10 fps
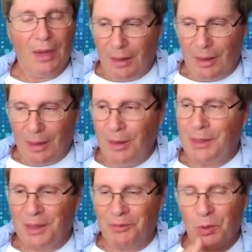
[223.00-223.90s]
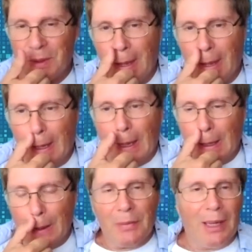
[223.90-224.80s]
Yes, of course.
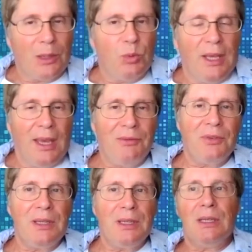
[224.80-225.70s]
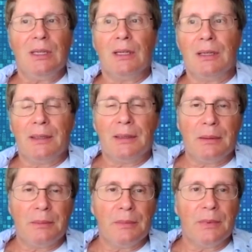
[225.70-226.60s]
Like with every
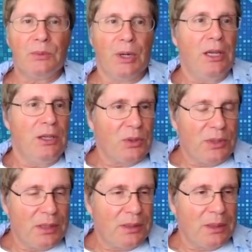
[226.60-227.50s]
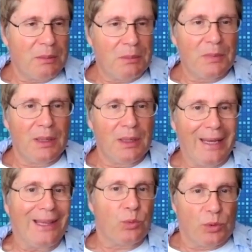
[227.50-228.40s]
radio system and
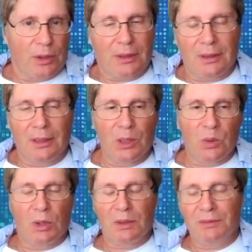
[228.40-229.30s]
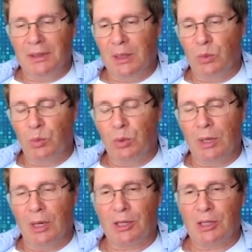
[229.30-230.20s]
network, one of the things we
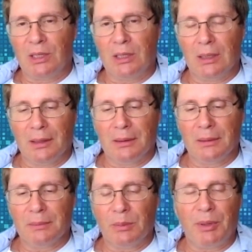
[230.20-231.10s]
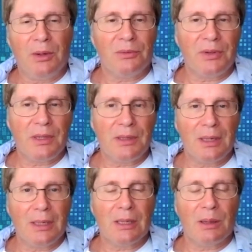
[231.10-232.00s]
actually are proud of
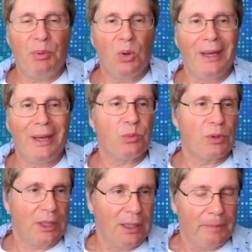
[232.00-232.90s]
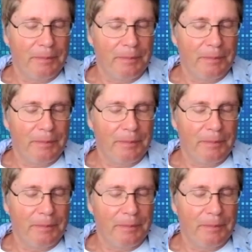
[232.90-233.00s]
is Apollo networking.